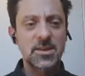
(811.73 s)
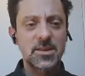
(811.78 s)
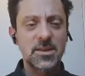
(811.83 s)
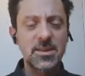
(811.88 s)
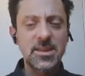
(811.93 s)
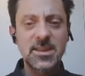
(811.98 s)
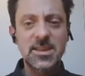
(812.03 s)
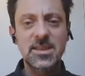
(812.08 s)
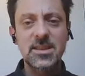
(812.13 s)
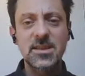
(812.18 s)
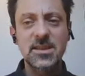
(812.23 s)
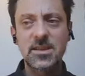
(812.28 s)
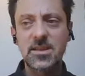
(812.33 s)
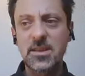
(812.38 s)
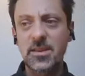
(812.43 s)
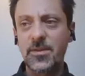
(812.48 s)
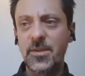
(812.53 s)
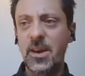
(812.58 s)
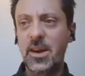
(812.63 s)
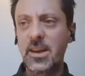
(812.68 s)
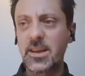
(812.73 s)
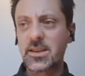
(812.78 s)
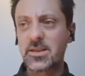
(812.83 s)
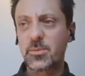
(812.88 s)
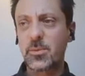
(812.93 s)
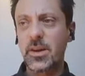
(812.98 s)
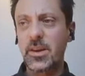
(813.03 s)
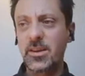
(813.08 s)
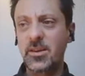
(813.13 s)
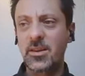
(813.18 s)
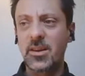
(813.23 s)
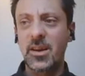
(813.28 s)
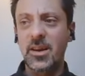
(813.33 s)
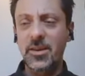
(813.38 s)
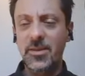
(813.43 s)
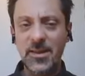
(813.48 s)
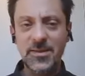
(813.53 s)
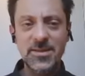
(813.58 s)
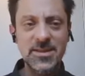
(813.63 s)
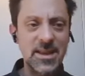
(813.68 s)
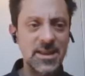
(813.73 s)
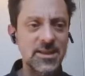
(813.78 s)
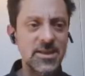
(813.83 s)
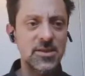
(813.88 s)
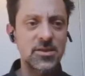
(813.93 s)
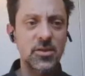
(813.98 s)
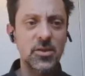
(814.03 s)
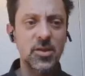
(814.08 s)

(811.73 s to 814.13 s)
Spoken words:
So this is a device where you kind of have sensors